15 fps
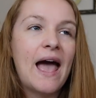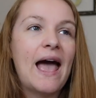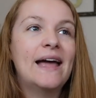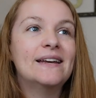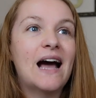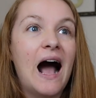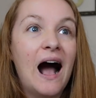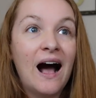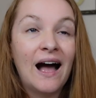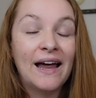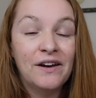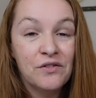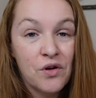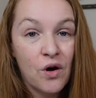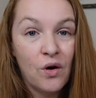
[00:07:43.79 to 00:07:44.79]
and
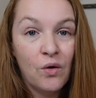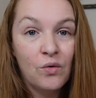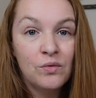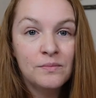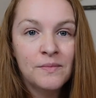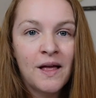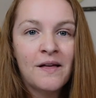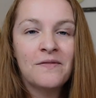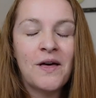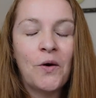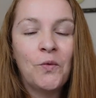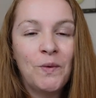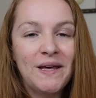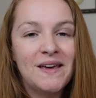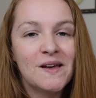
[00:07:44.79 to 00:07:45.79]
I know
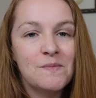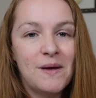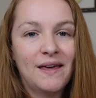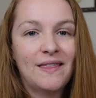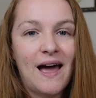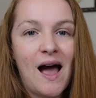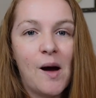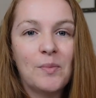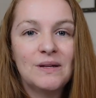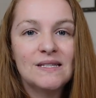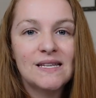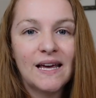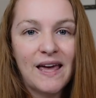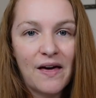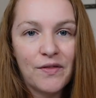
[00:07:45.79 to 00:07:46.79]
that we can make that happen
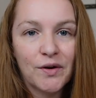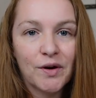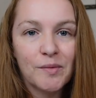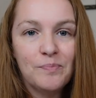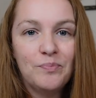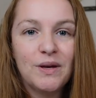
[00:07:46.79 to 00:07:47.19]
together,